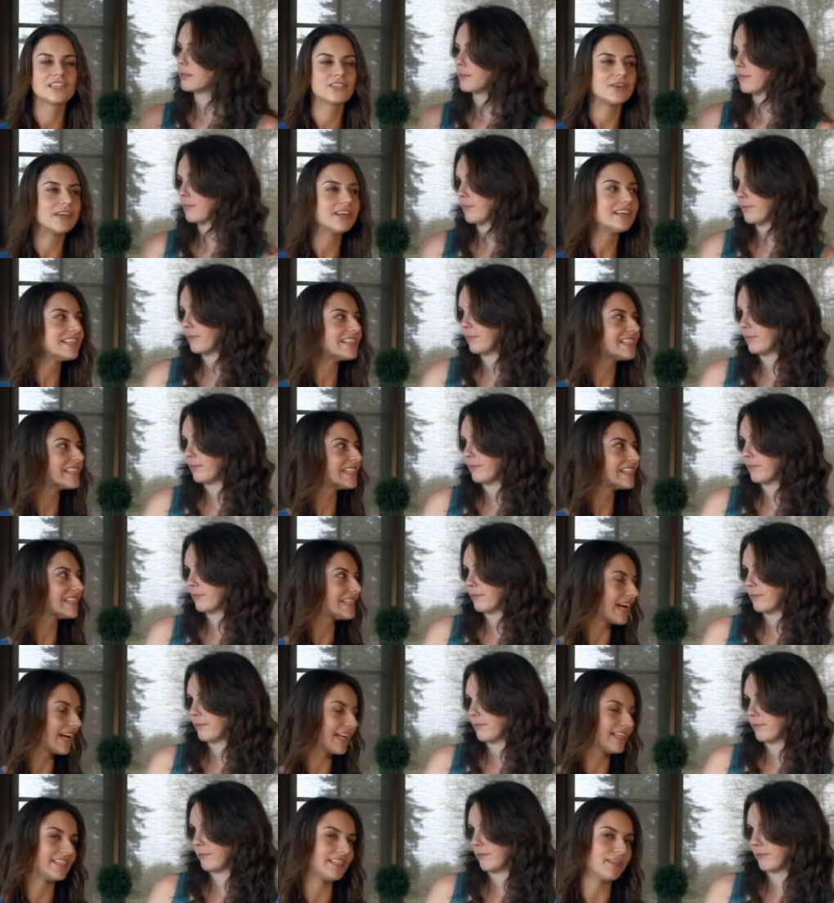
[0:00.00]
Speaker 1: So here's the
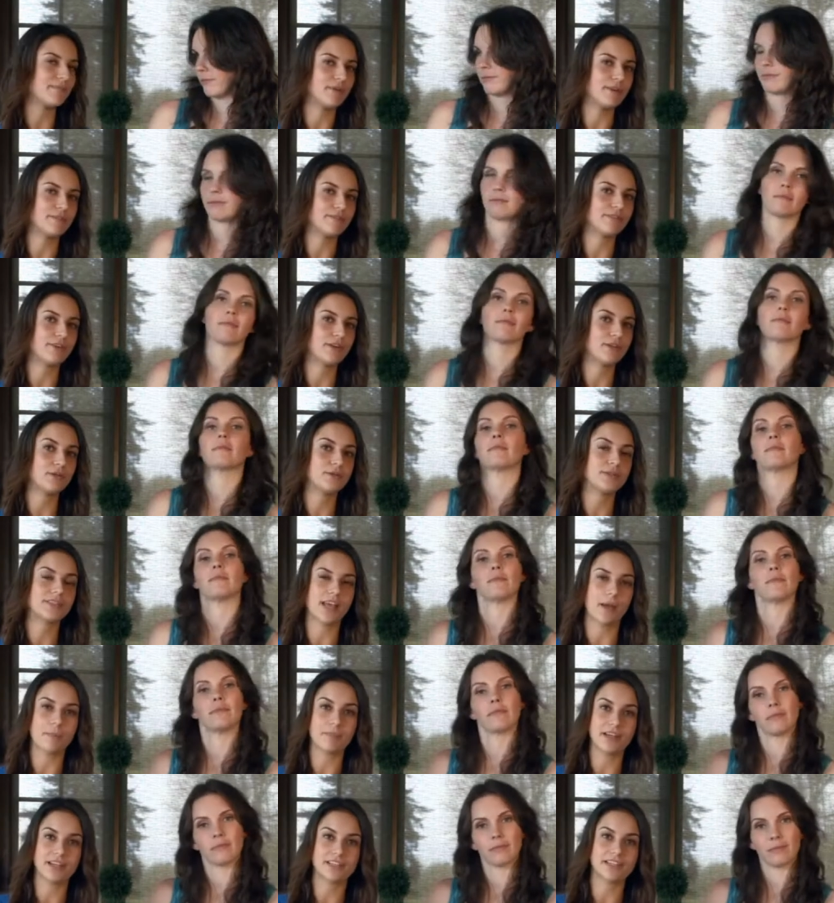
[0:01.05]
sciencey bit for all you
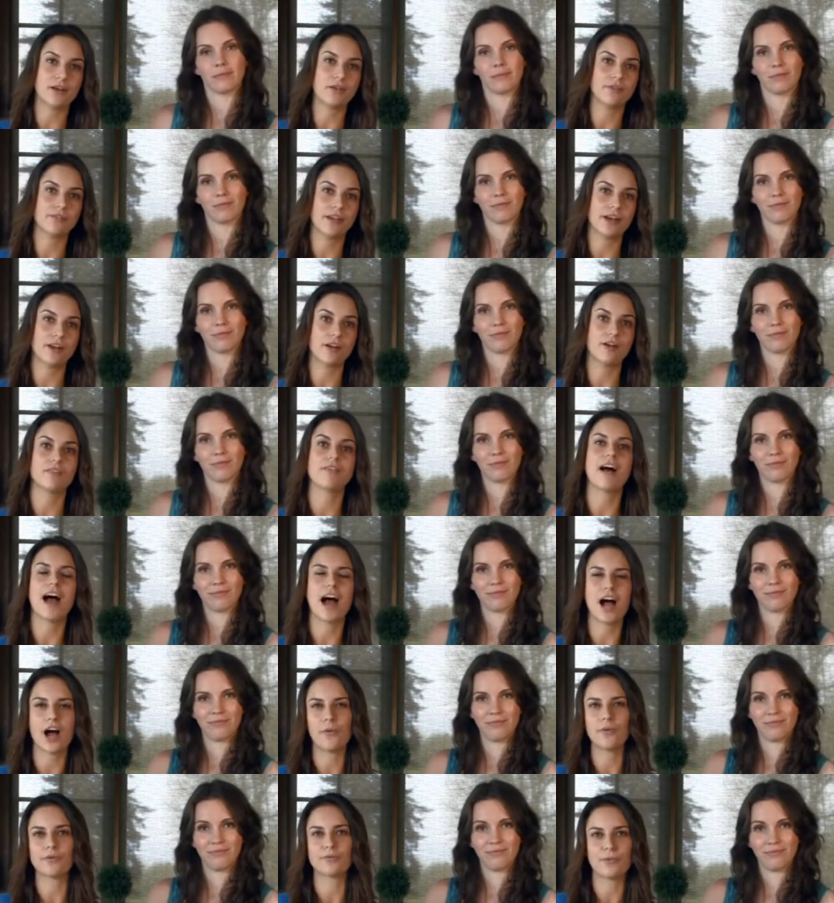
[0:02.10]
skeptics out there of
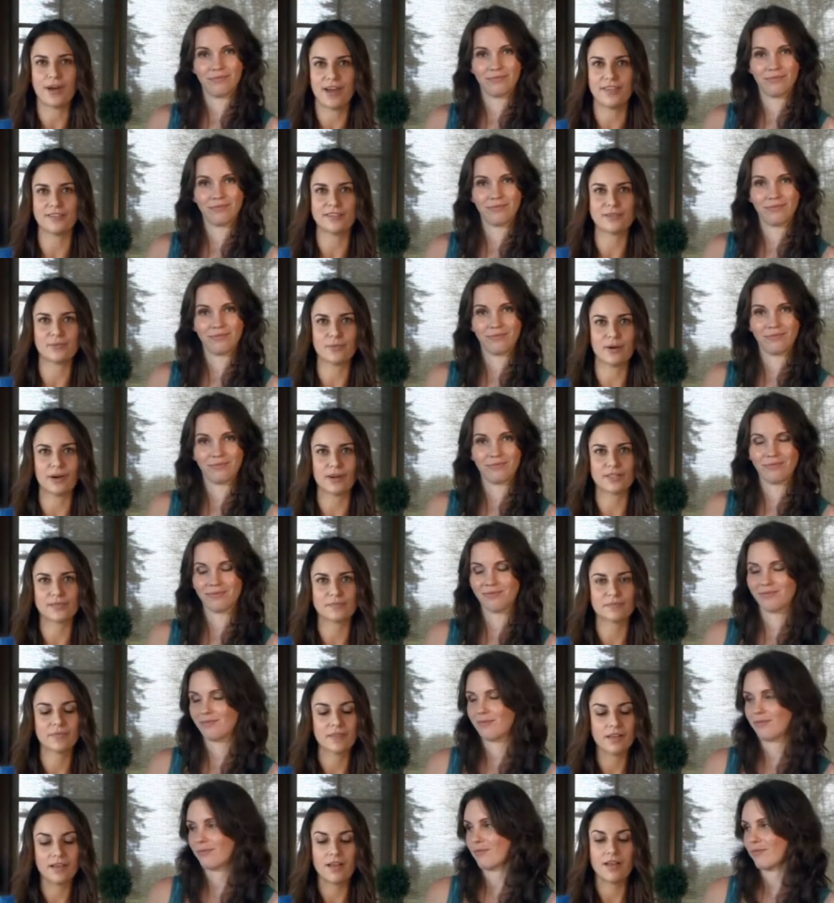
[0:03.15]
how and why this works.
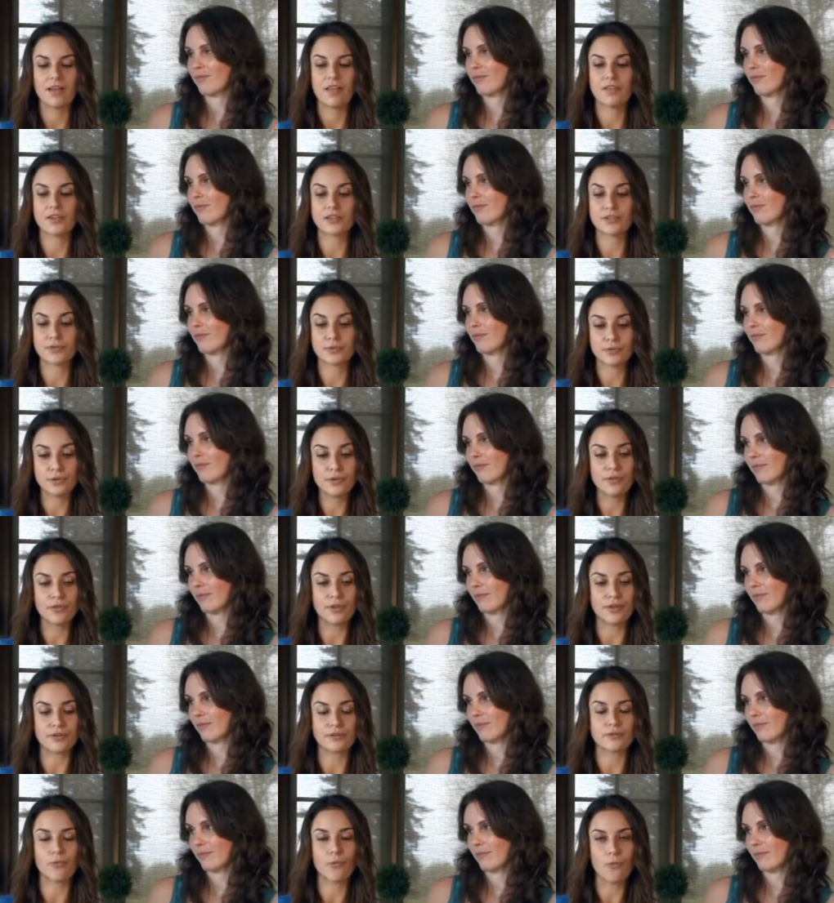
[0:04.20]
The truth
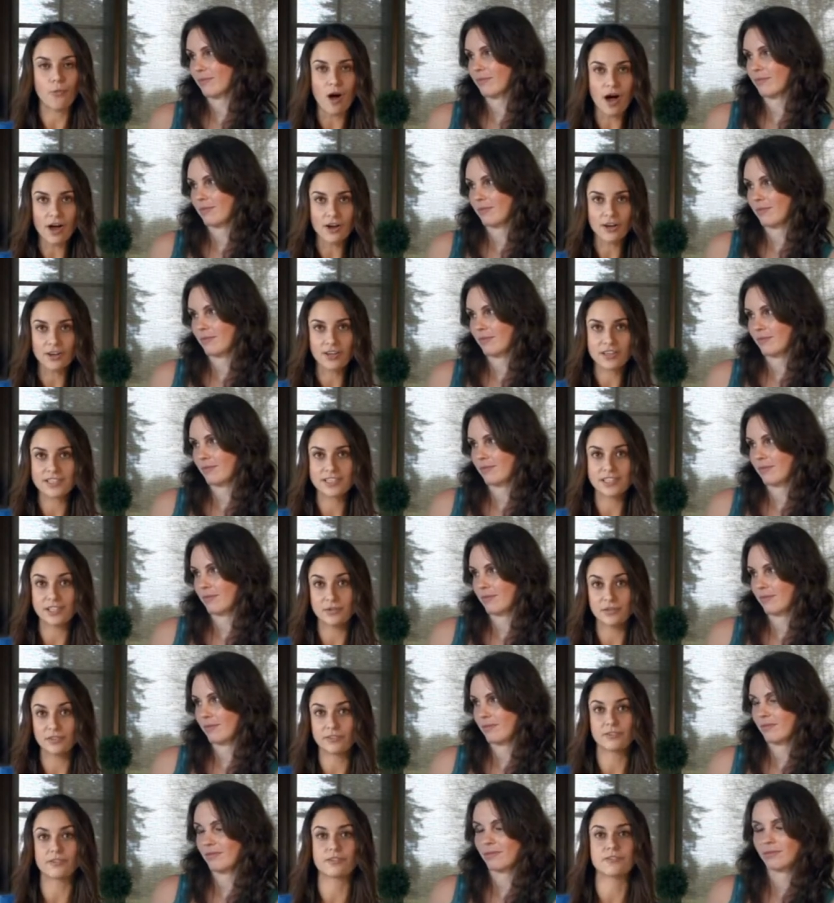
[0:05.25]
is, water is the
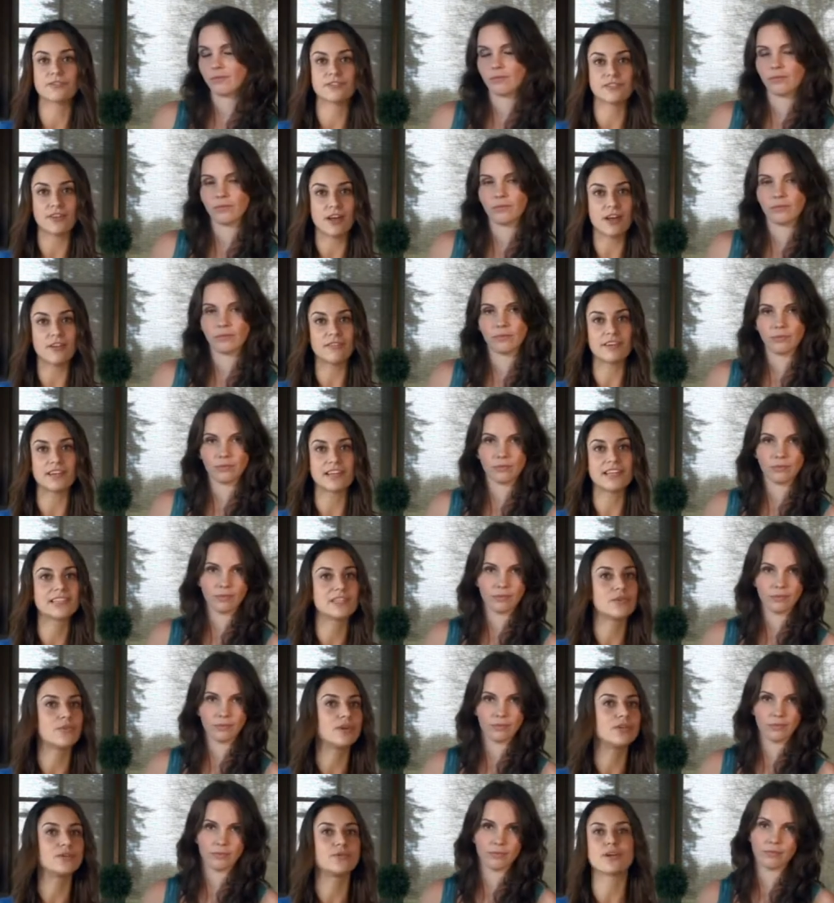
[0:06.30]
universal solvent. It's
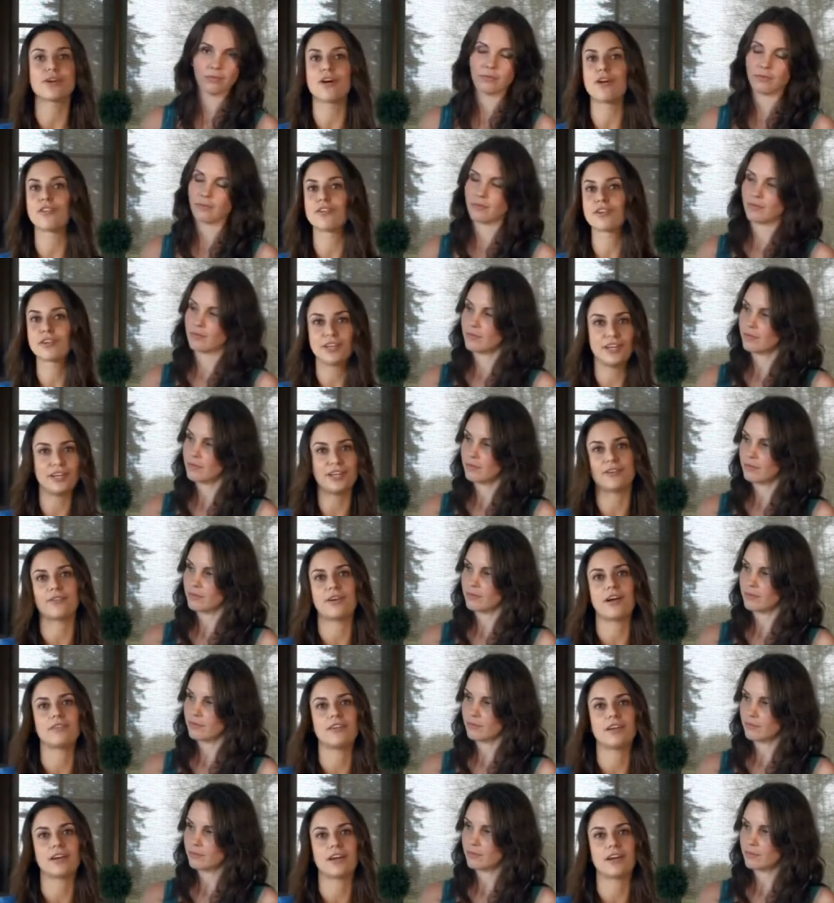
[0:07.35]
the one doing all the cleaning around